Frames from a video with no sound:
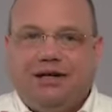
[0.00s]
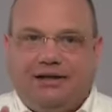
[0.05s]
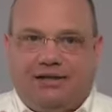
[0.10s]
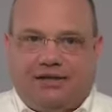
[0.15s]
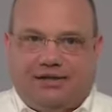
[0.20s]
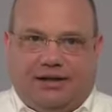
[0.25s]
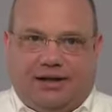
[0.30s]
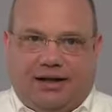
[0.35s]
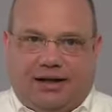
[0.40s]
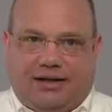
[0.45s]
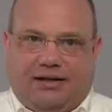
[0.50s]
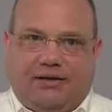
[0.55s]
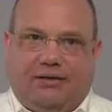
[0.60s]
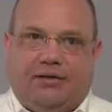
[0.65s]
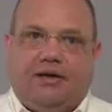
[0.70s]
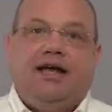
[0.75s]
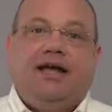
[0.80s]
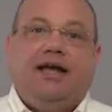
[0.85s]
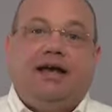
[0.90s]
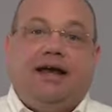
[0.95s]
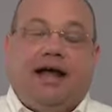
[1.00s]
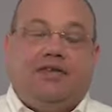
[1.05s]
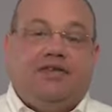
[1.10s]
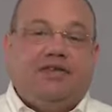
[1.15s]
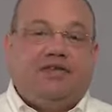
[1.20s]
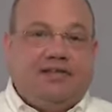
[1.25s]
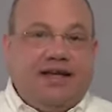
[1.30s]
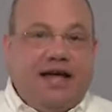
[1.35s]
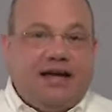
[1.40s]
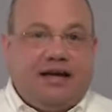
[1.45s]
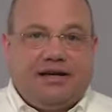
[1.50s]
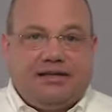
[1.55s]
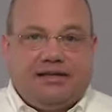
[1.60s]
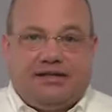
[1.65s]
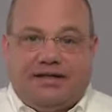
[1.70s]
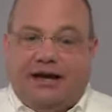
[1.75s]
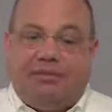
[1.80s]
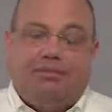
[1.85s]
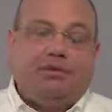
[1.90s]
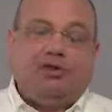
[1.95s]
selected. Now, the second
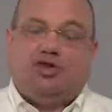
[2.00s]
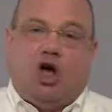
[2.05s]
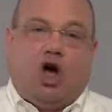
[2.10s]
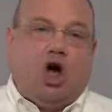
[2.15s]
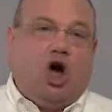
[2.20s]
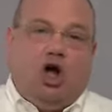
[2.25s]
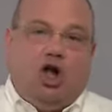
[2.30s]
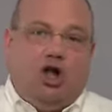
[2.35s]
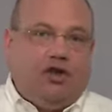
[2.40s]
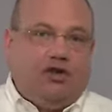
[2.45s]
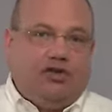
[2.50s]
example is all the